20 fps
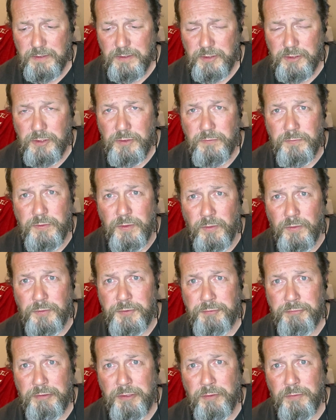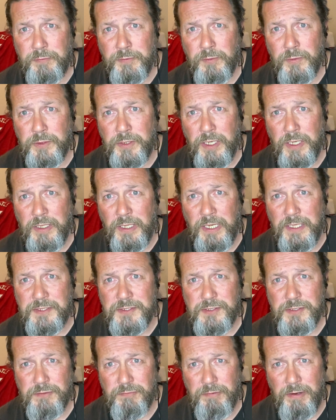you've got 3 or 4 young lads
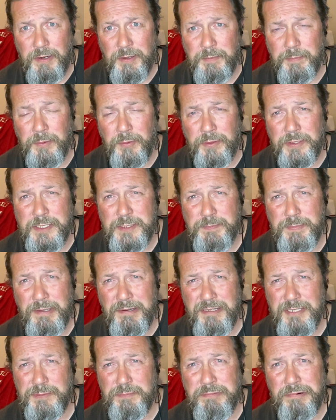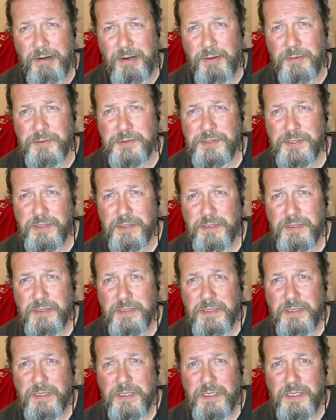surrounded by experienced pros,
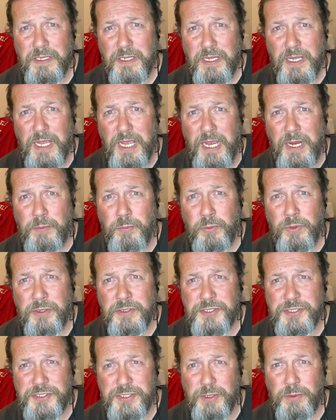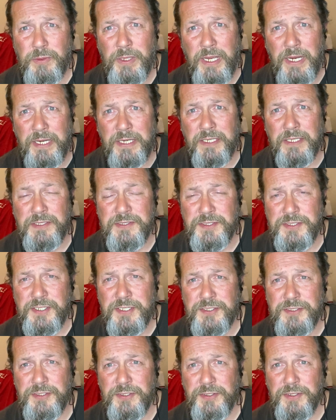and we're still that
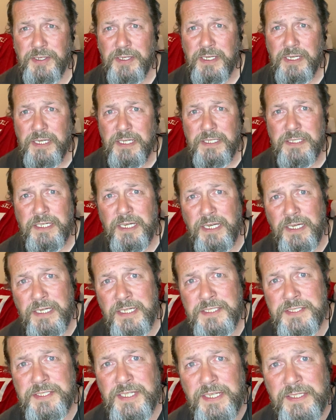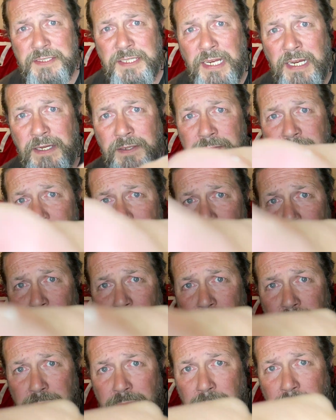inconsistent. Now, is that down
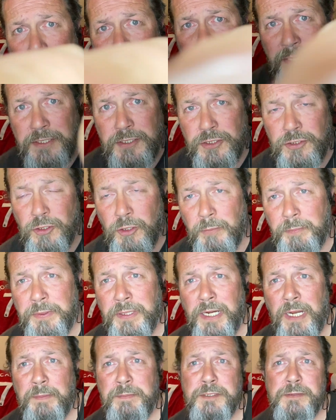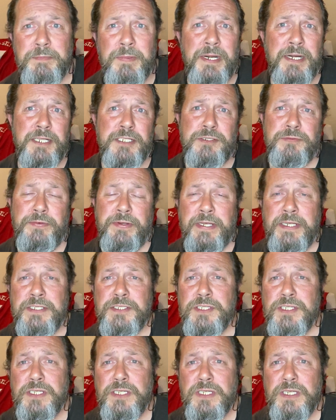to the manager not being able to manage
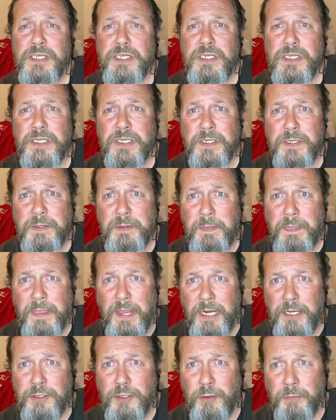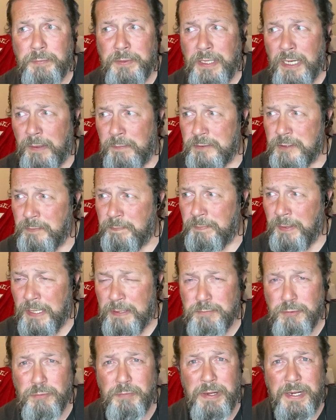things and not being able to
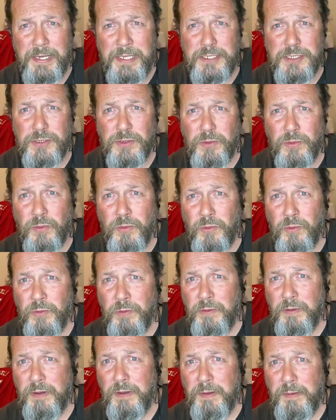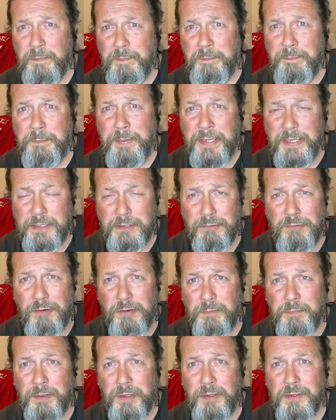people manage or pick the
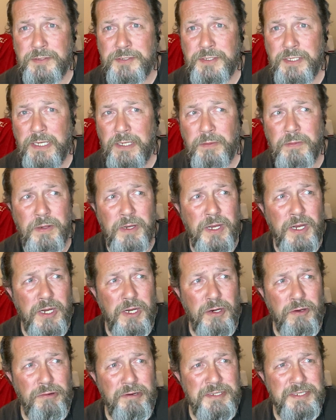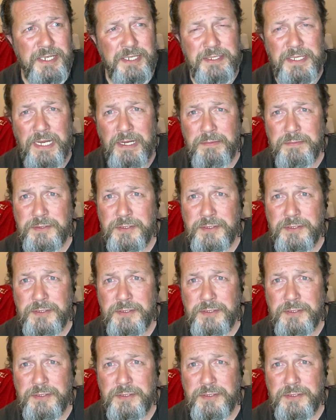right personnel? Or is that down